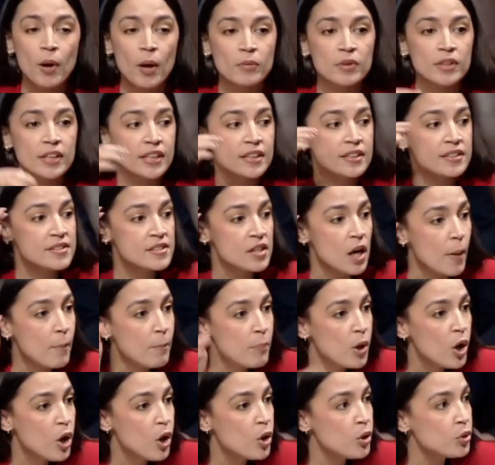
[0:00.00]
Republicans
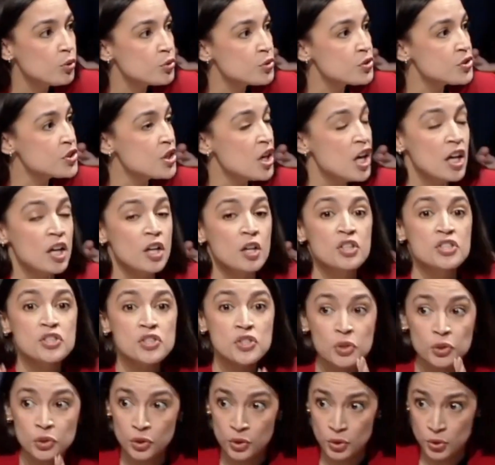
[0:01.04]
opposed
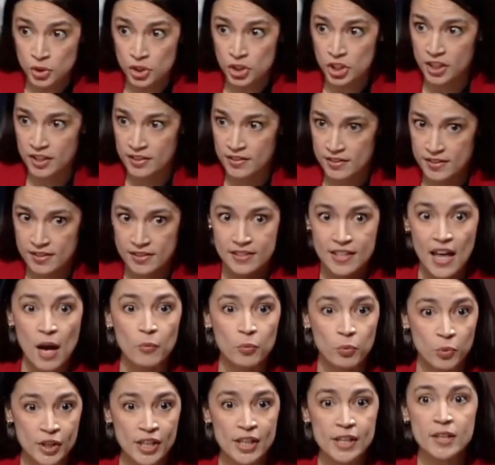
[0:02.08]
solutions
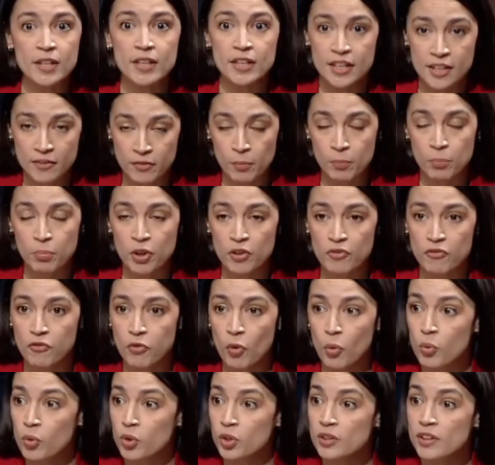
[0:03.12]
that we even put
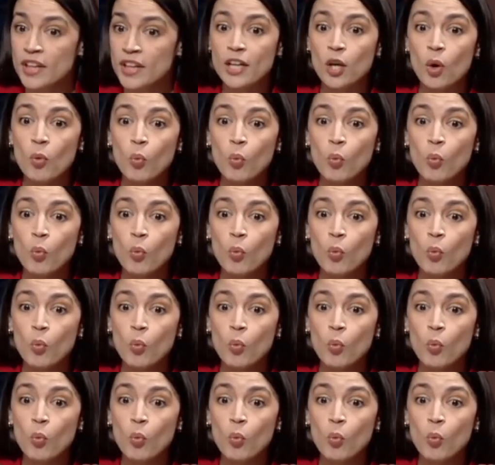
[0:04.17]
forward,